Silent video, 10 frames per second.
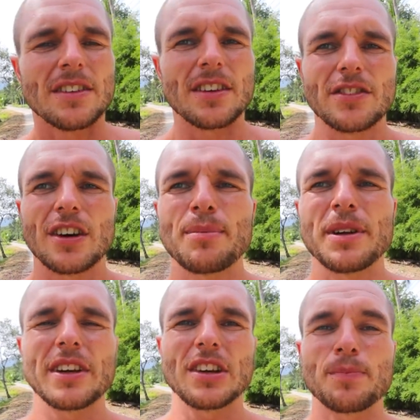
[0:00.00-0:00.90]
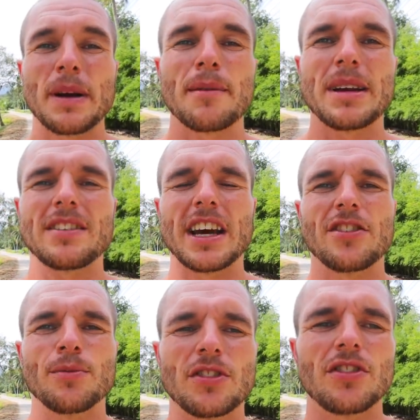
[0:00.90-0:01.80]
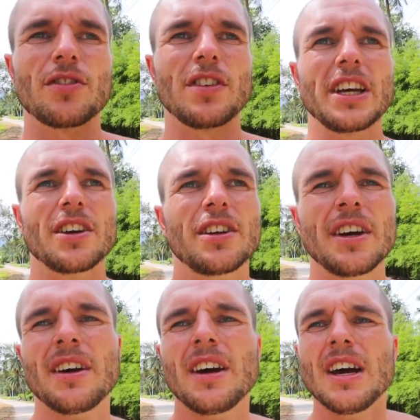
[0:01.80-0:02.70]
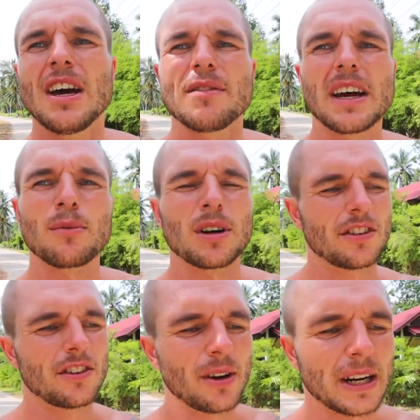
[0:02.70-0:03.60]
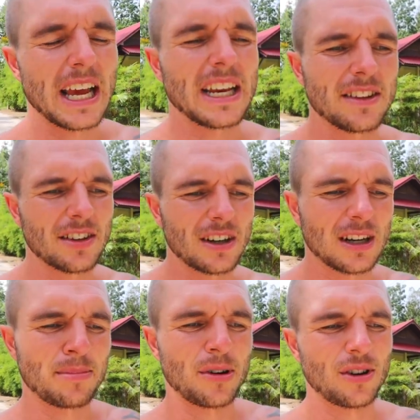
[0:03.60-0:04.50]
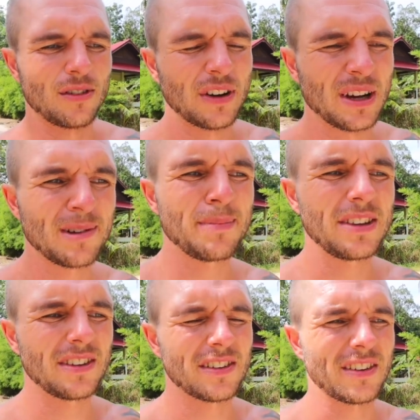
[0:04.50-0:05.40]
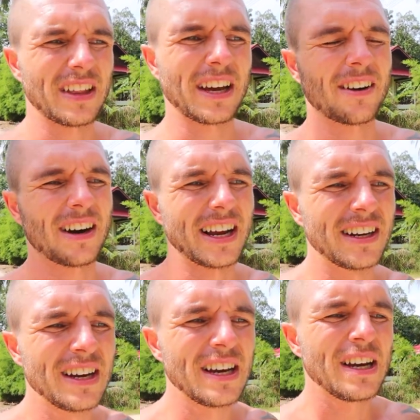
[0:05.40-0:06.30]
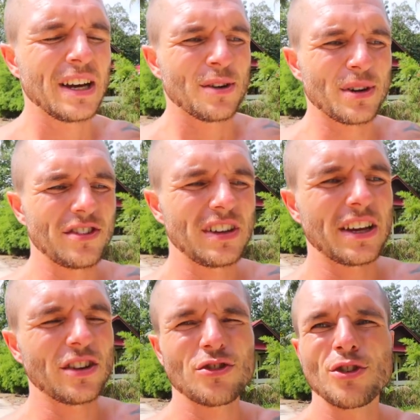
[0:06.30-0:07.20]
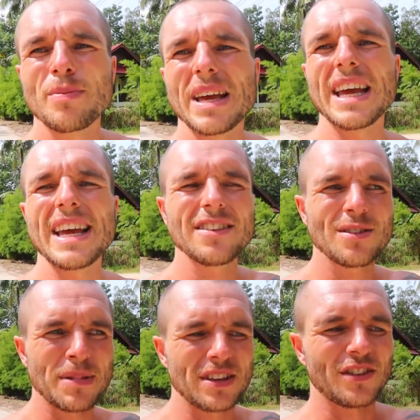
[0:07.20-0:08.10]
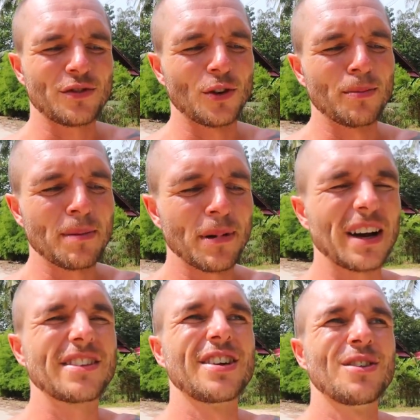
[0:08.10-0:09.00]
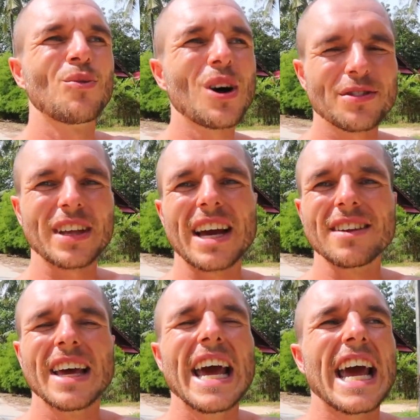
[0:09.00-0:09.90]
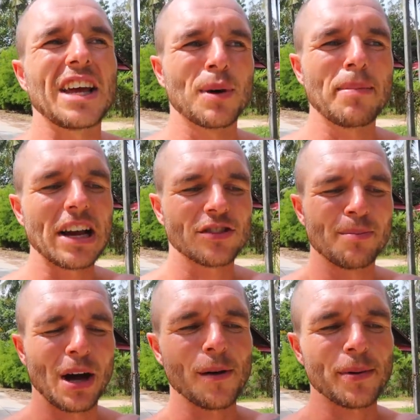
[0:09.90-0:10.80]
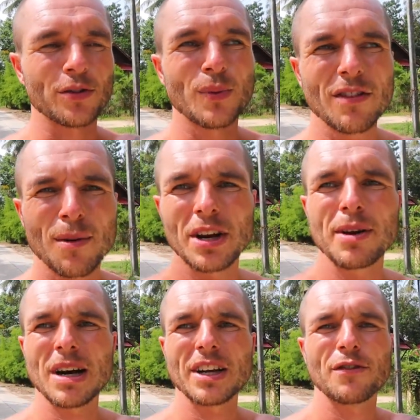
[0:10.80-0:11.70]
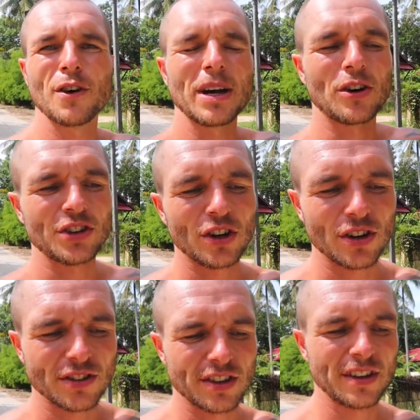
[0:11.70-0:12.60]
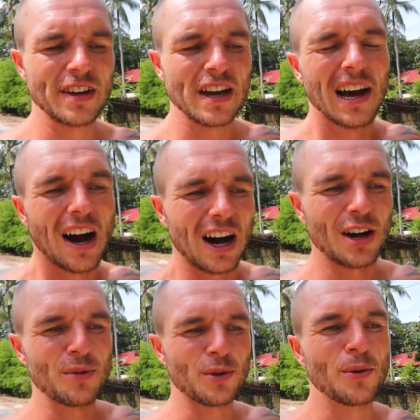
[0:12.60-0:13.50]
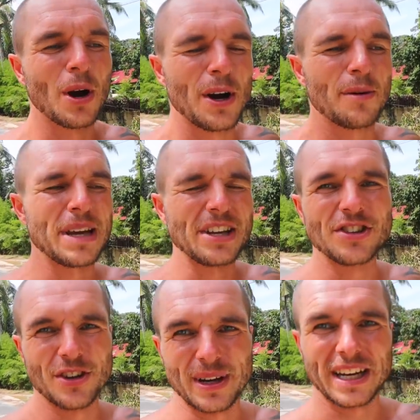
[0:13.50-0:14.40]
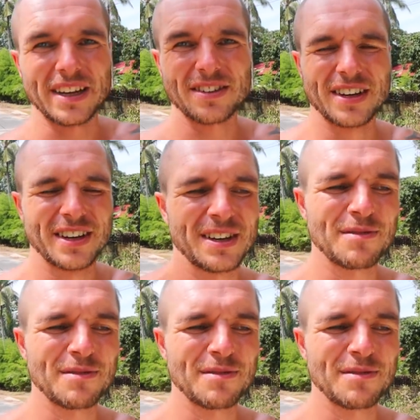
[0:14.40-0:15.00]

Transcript: So it's type of experimentation, which is really good for anyone to do in any type of businesses that you're creating. Which, yeah, YouTube is a business for me, but what I say is, it's my passion purpose. Whether I'm earning money from it or not, I will be doing it.